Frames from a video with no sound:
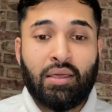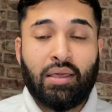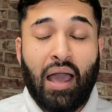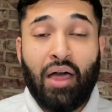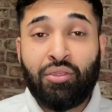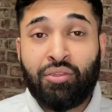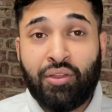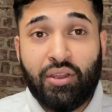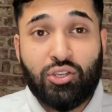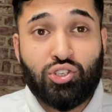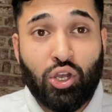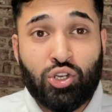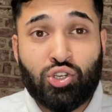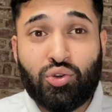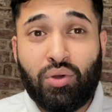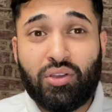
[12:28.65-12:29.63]
Anthony
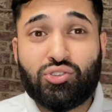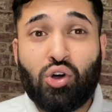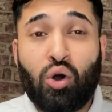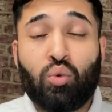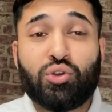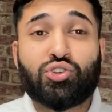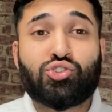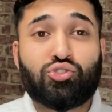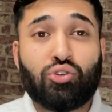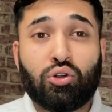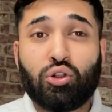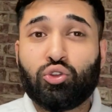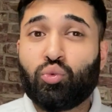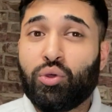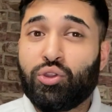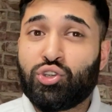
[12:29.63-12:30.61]
Joshua has always
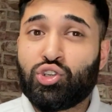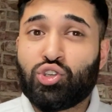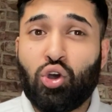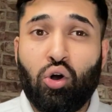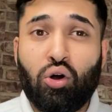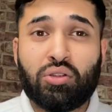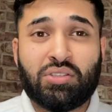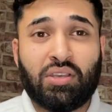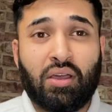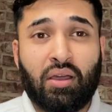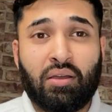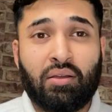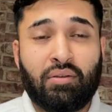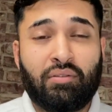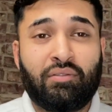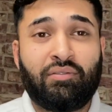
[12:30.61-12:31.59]
struggled with shorter
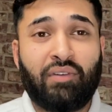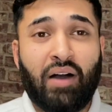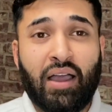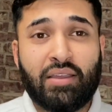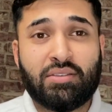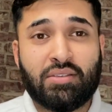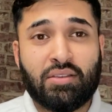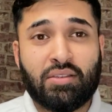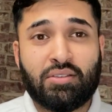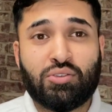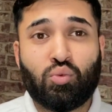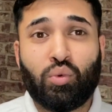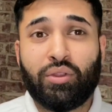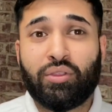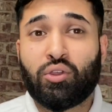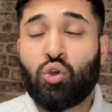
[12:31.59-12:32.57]
fighters
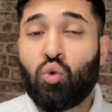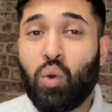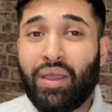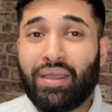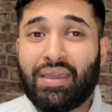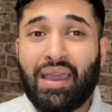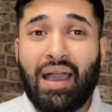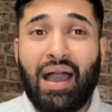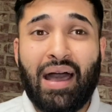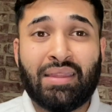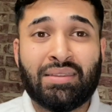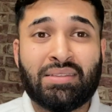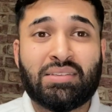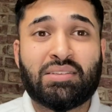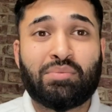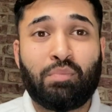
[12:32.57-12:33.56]
with quick
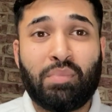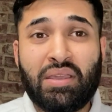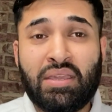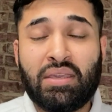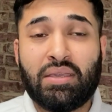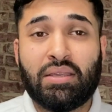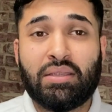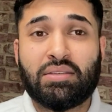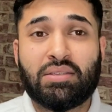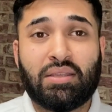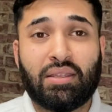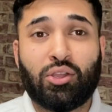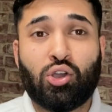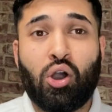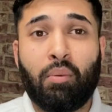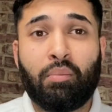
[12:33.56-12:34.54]
hand speed
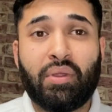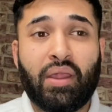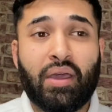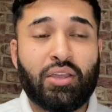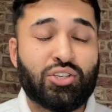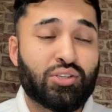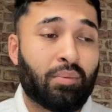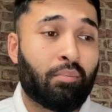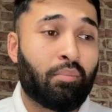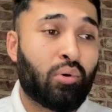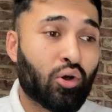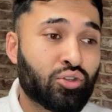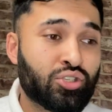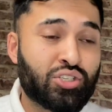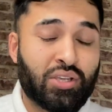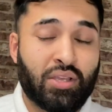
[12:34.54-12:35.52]
and combination
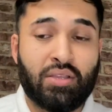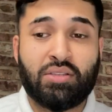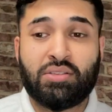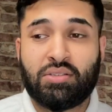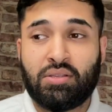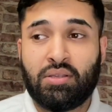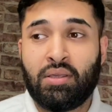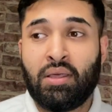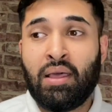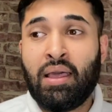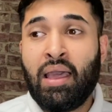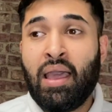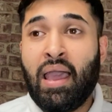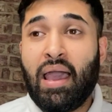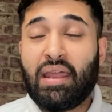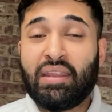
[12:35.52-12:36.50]
punches,
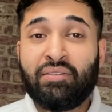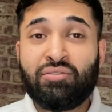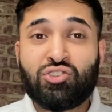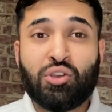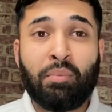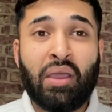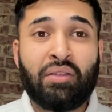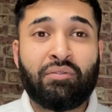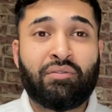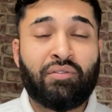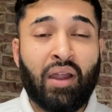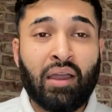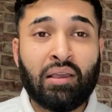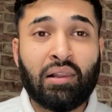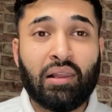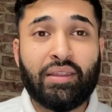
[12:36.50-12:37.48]
and if Jermaine
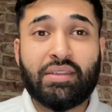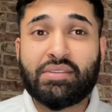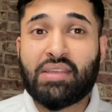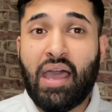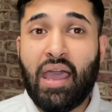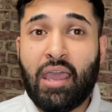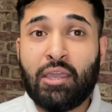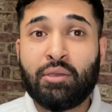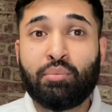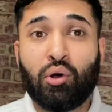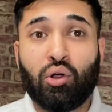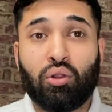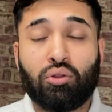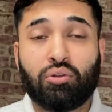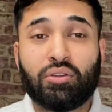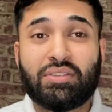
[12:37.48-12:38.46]
Franklin is
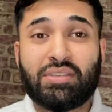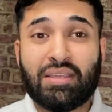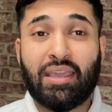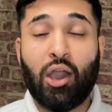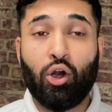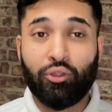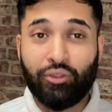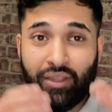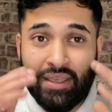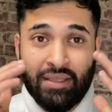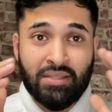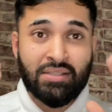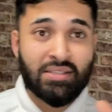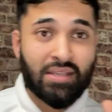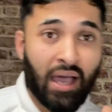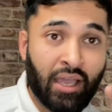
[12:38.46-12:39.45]
able to get on the
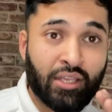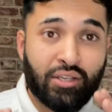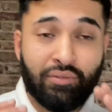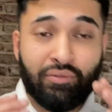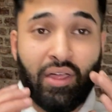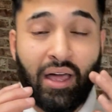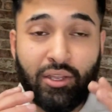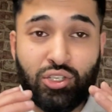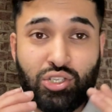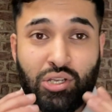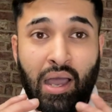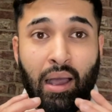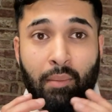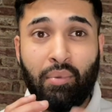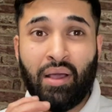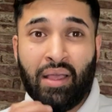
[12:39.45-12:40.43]
inside of that
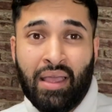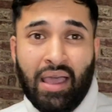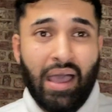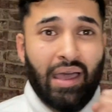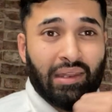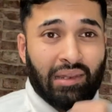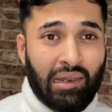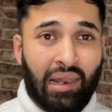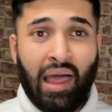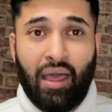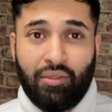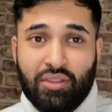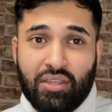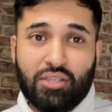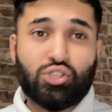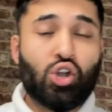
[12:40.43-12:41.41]
jab and
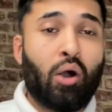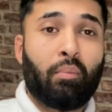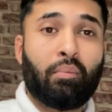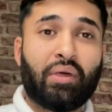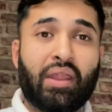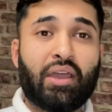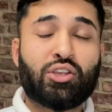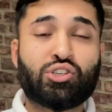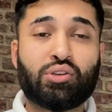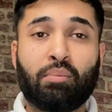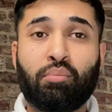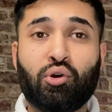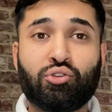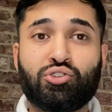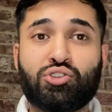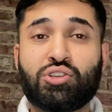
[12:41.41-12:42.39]
let these combination
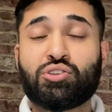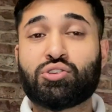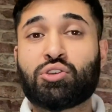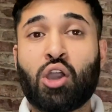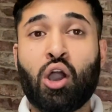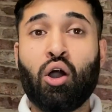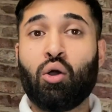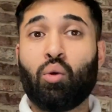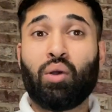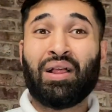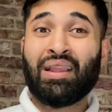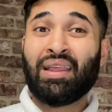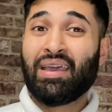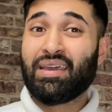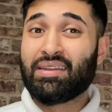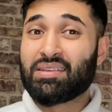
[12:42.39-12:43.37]
punches go
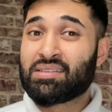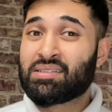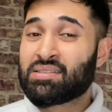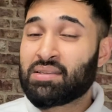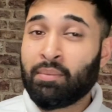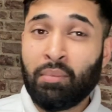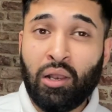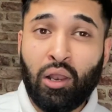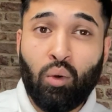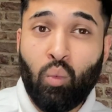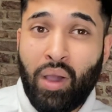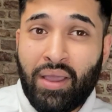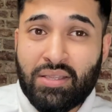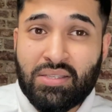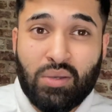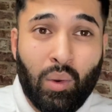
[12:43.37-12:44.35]
in a similar
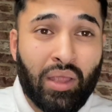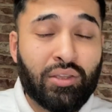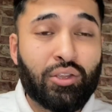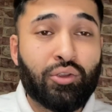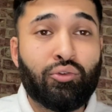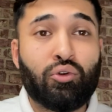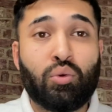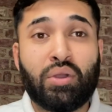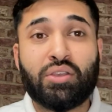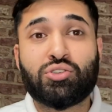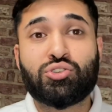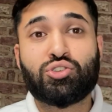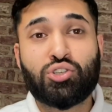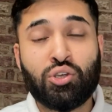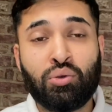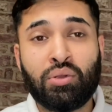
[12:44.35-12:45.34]
way to Andy Ruiz
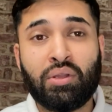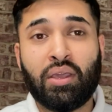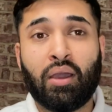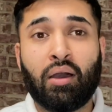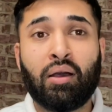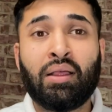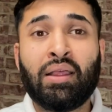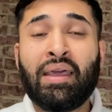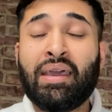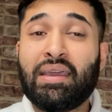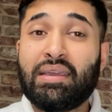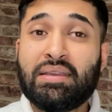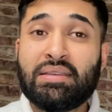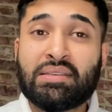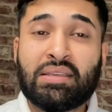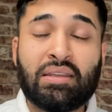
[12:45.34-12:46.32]
Jr.,
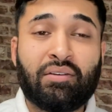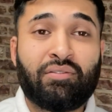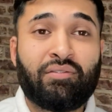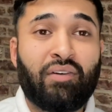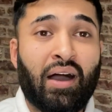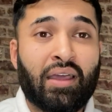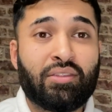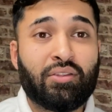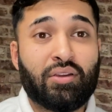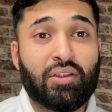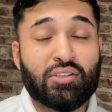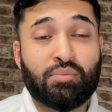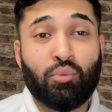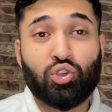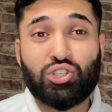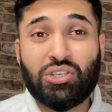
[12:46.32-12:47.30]
he's going to find that
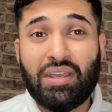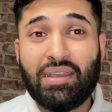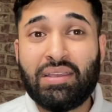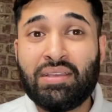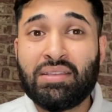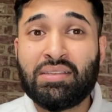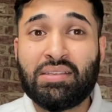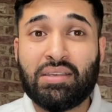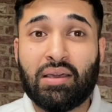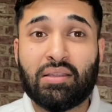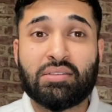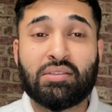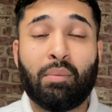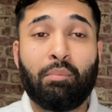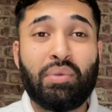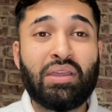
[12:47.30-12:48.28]
it's much easier
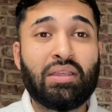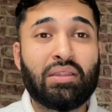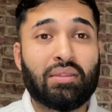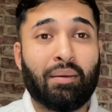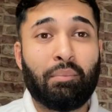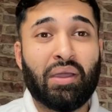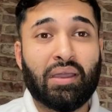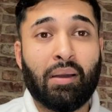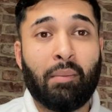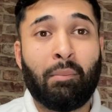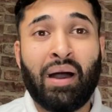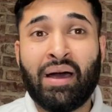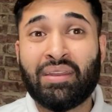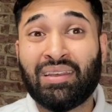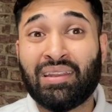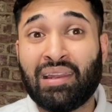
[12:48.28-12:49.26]
to beat the bigger
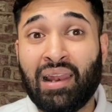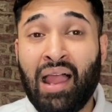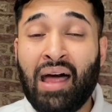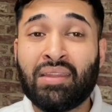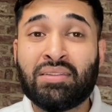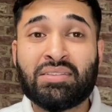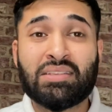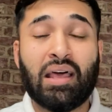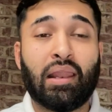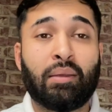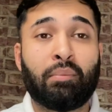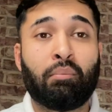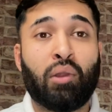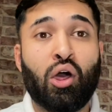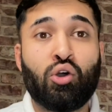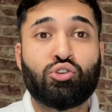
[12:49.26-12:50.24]
man and land
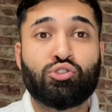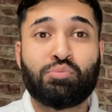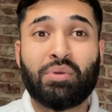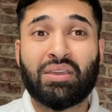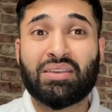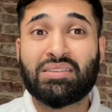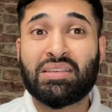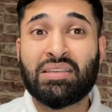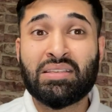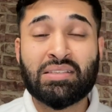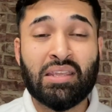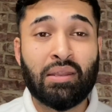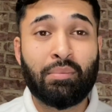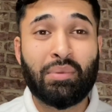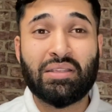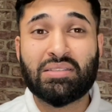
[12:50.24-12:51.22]
telling blows, because he's
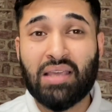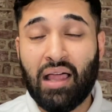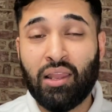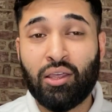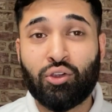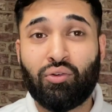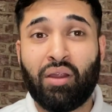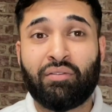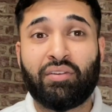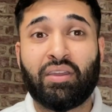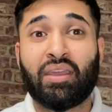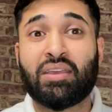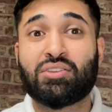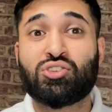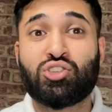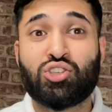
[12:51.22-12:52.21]
going to be telegraphing
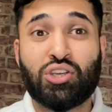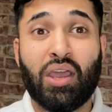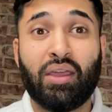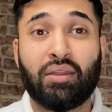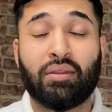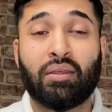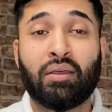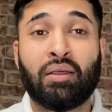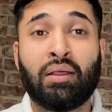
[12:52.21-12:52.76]
his chin.